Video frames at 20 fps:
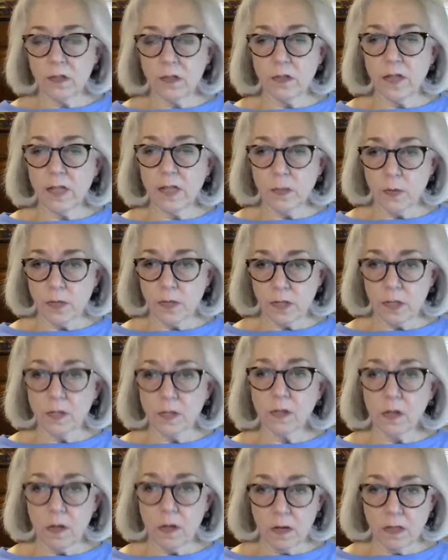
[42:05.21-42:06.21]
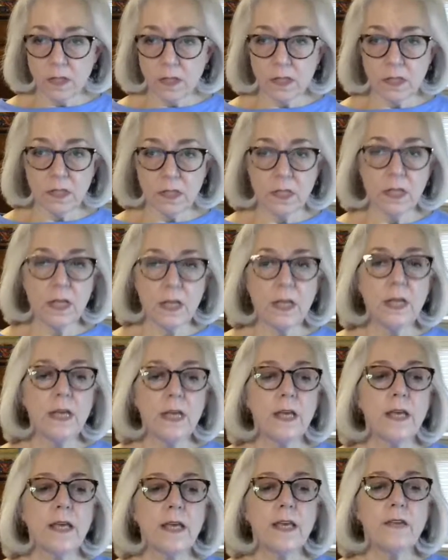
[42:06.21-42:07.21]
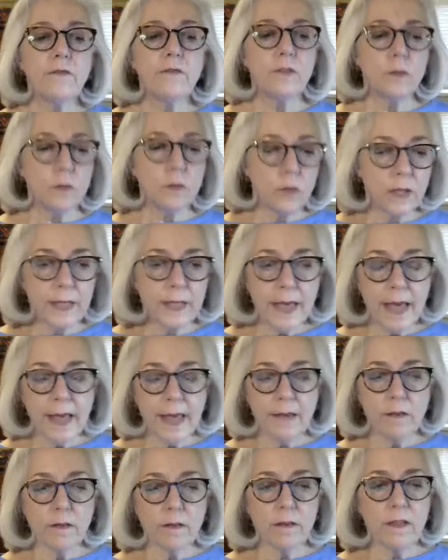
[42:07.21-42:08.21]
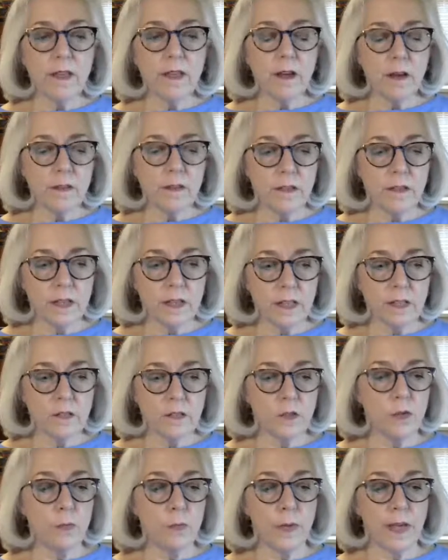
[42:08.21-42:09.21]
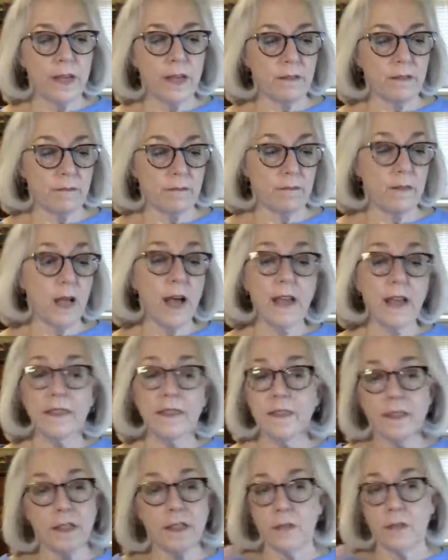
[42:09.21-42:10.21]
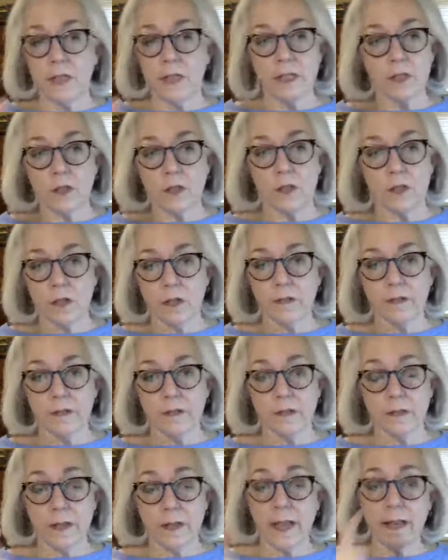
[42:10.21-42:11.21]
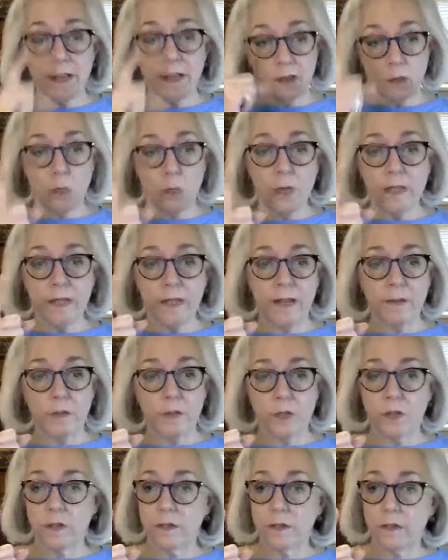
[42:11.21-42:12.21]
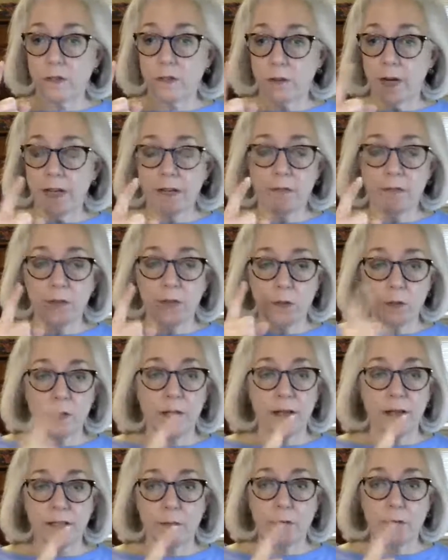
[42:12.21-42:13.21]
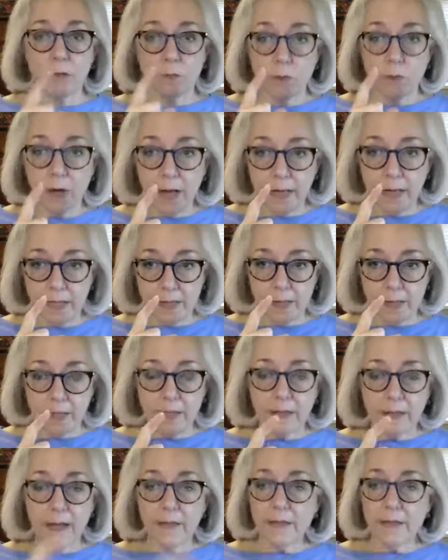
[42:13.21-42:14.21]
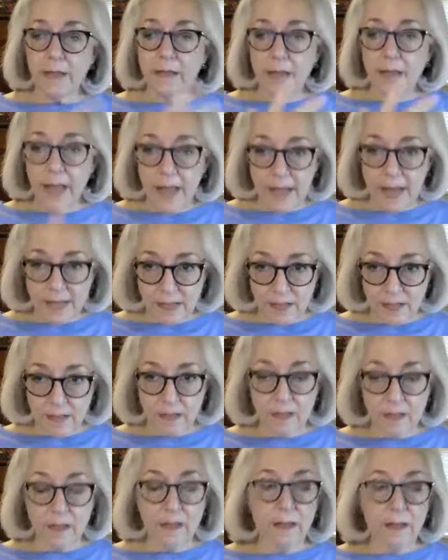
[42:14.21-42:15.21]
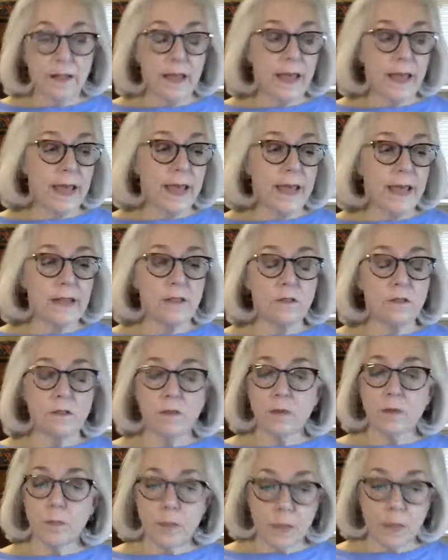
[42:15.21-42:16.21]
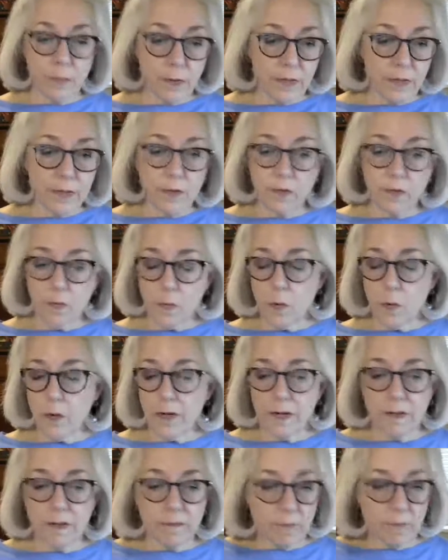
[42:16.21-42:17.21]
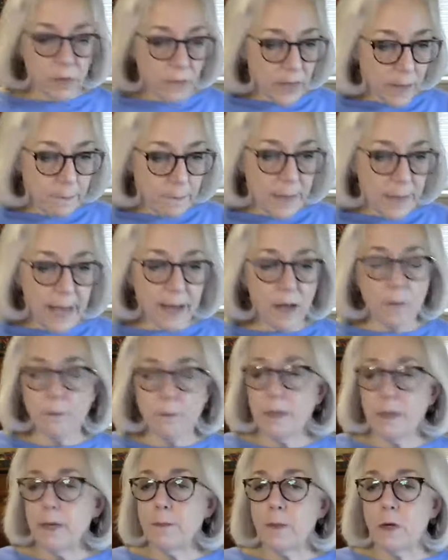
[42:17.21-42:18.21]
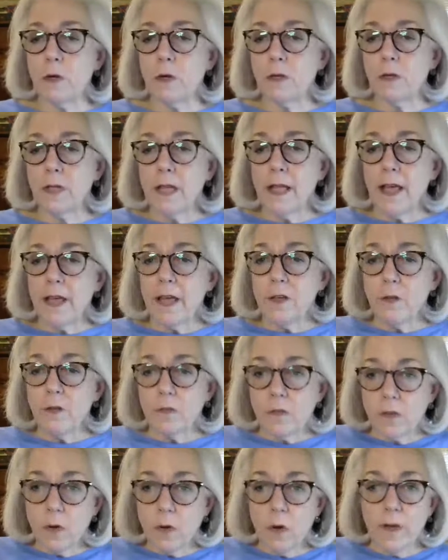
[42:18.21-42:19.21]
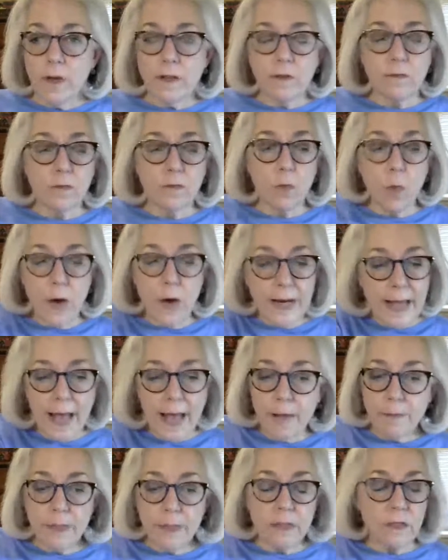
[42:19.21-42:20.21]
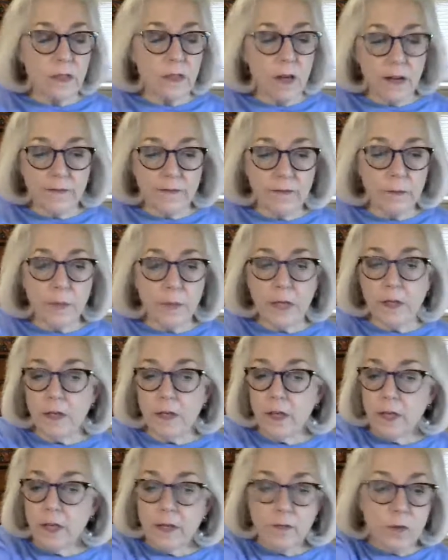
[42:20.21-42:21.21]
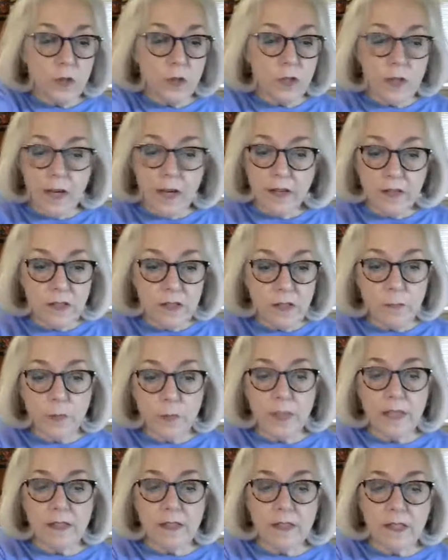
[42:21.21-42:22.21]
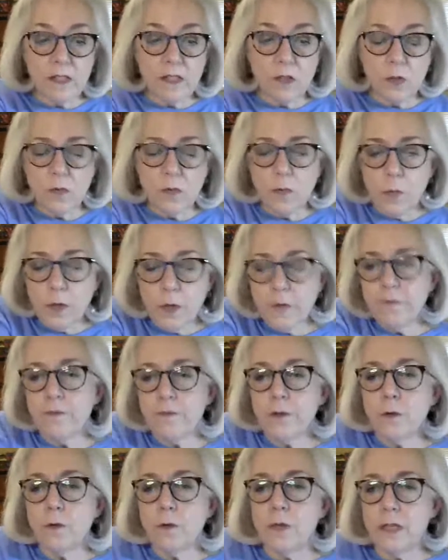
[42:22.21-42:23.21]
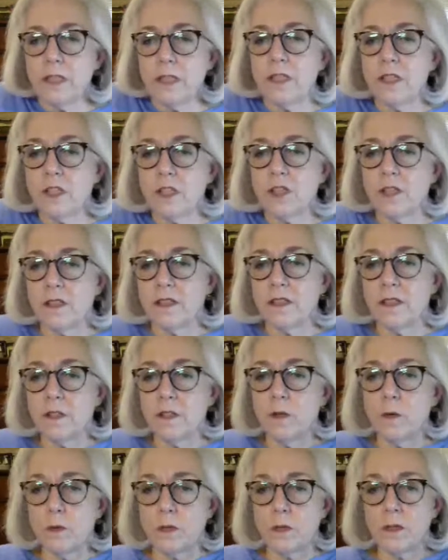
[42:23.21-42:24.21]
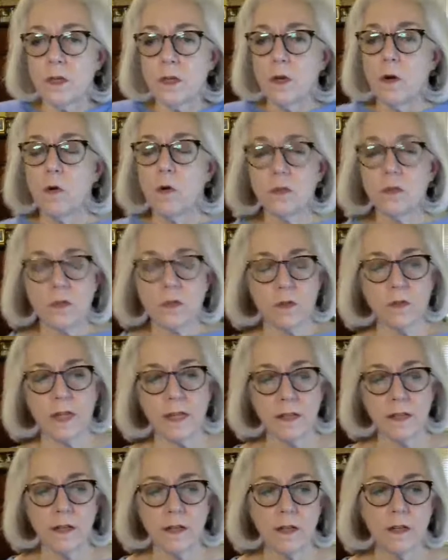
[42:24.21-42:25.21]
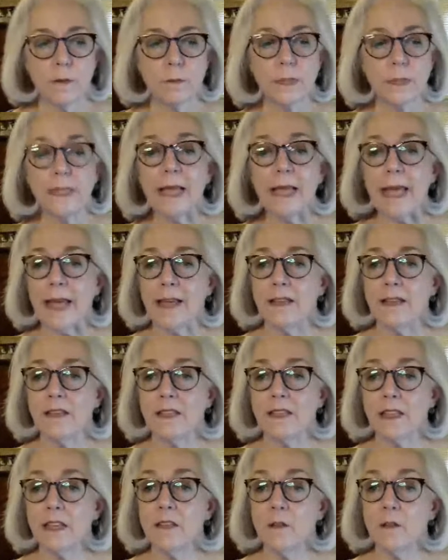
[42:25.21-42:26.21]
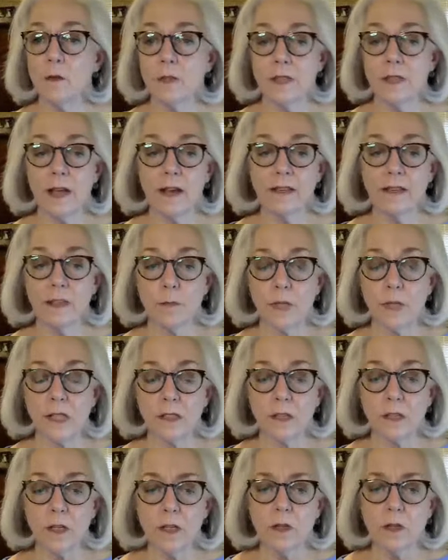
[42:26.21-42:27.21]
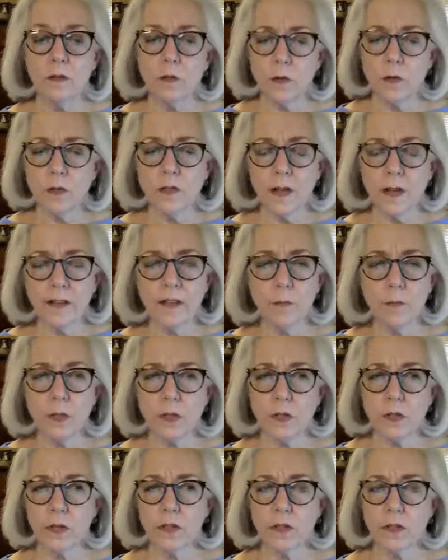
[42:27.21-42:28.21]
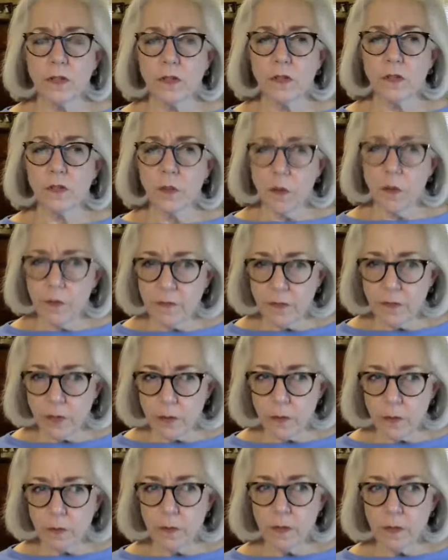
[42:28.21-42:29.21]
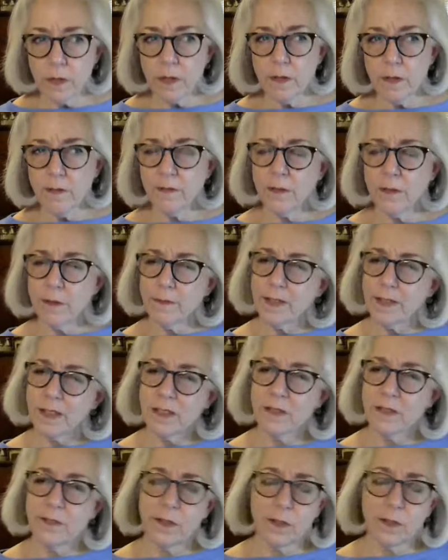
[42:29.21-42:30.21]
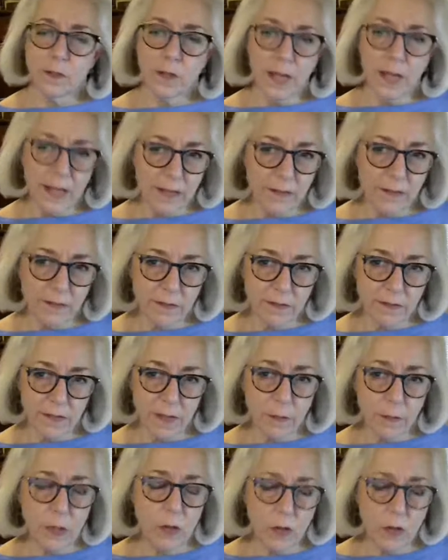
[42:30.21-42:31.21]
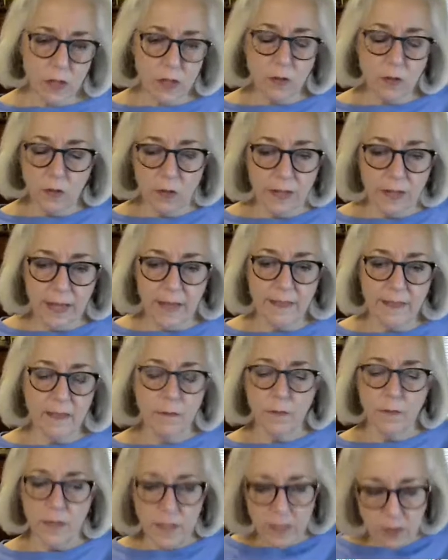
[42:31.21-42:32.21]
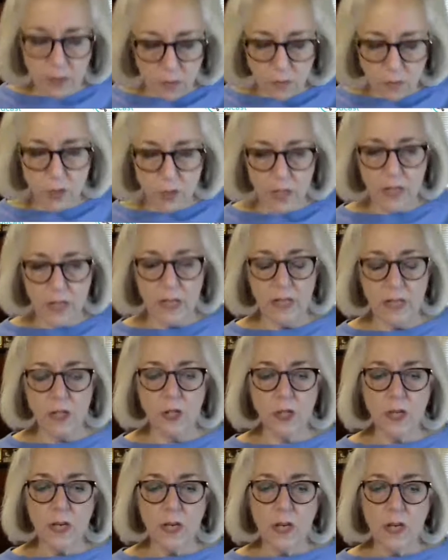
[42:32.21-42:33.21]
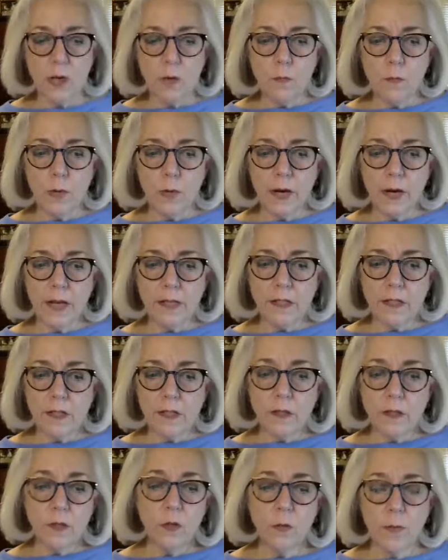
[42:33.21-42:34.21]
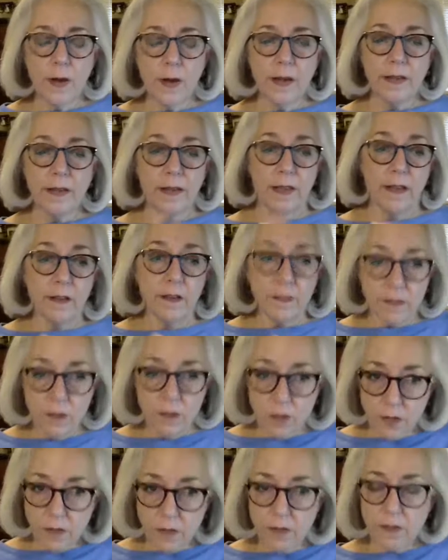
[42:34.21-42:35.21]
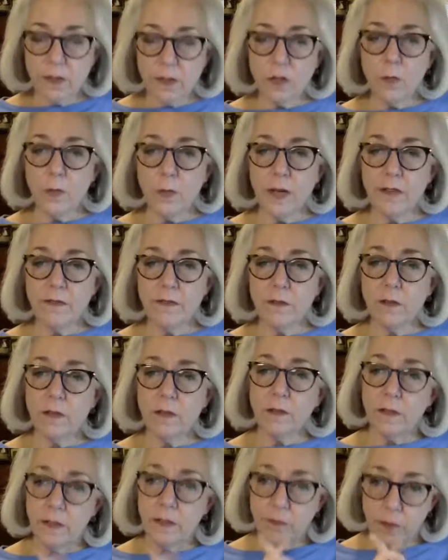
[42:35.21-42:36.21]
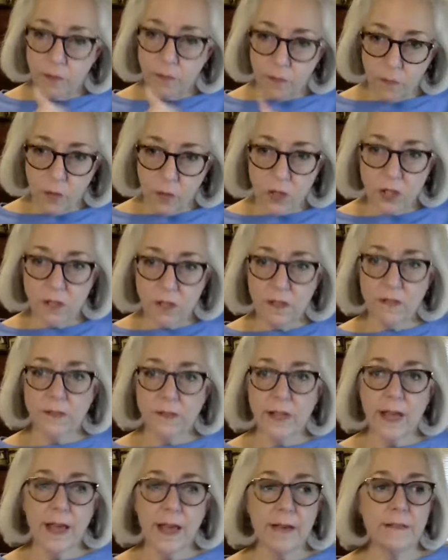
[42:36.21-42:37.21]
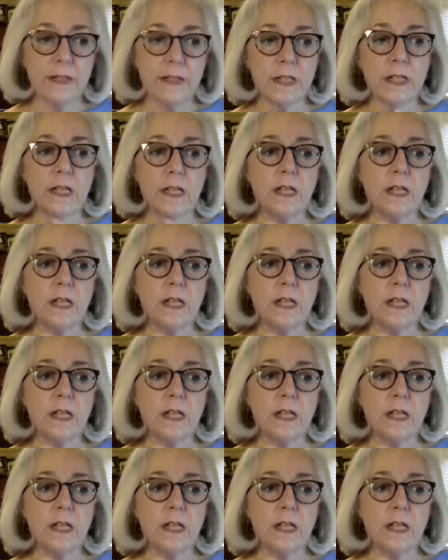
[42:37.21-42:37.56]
That's what it's going to cost. If you look at the other things you pay, I think of it as insurance, and it's one-time insurance, right? If you do the documents right and they last, and the people that you've appointed, you've got backup people, and you've thought of what happens, God forbid, your child is predeceased. So you put a few conditions in those alternate plans in those documents. Those documents are going to serve you for the rest of your life. I mean, you still look at them, things do change, but you buy health insurance that you pay for if you're fortunate enough to have it.